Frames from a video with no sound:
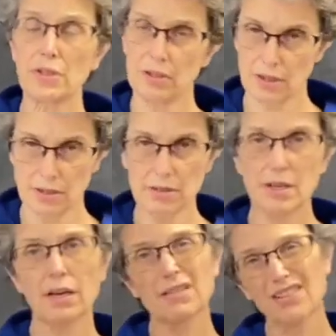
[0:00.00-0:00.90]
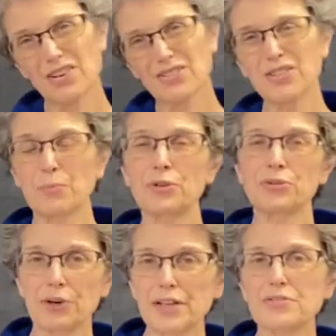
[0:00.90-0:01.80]
And yes, cats are somewhat
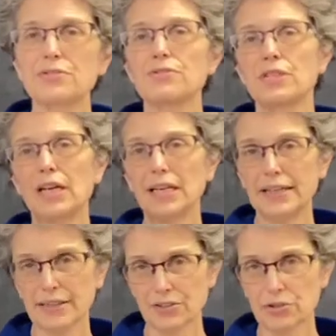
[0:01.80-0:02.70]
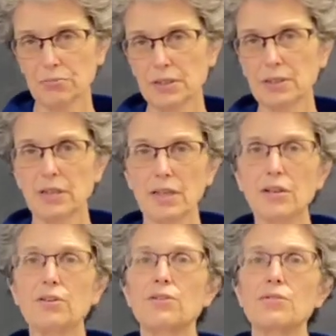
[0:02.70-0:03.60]
grazers, intermittent
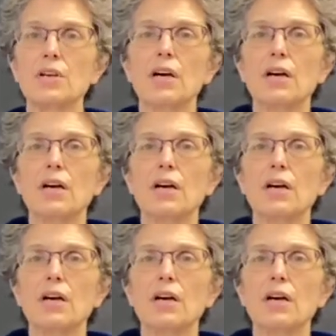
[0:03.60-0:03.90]
eaters.